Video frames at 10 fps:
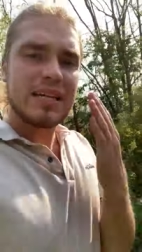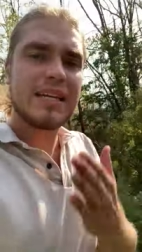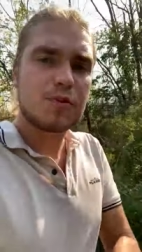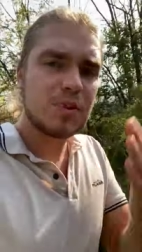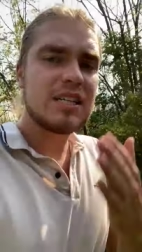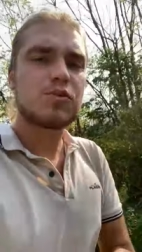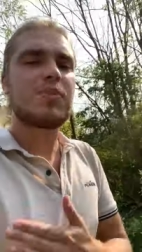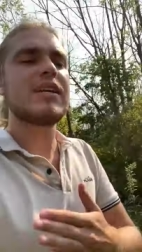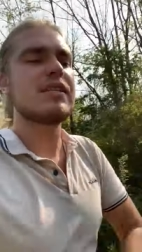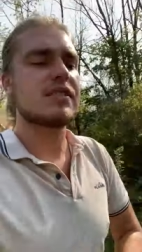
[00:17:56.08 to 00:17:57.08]
please, please,
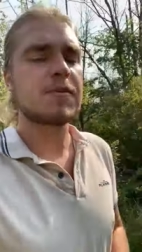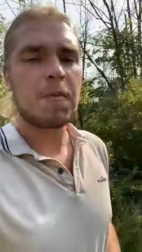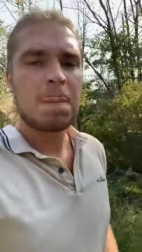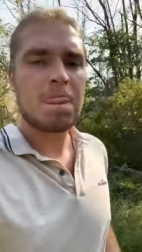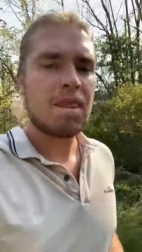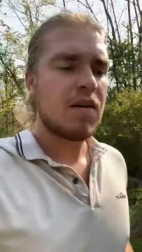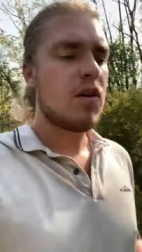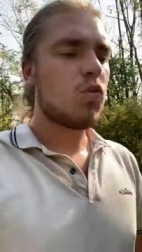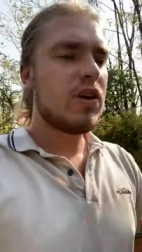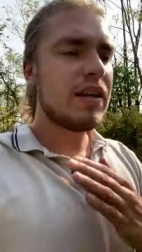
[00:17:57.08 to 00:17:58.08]
please
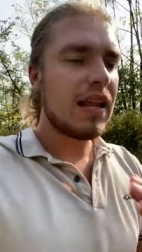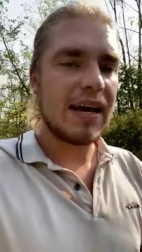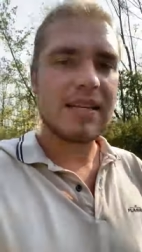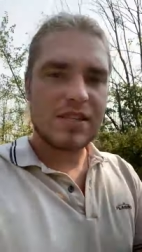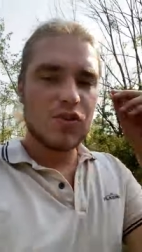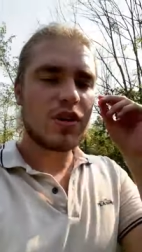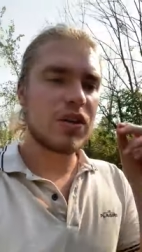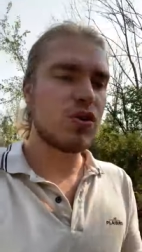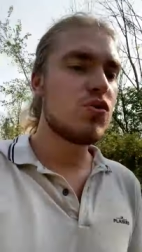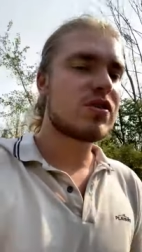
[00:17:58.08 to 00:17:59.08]
realize you
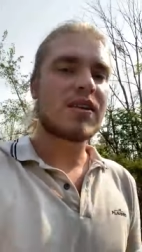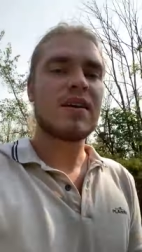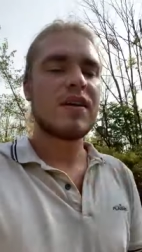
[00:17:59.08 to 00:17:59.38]
can use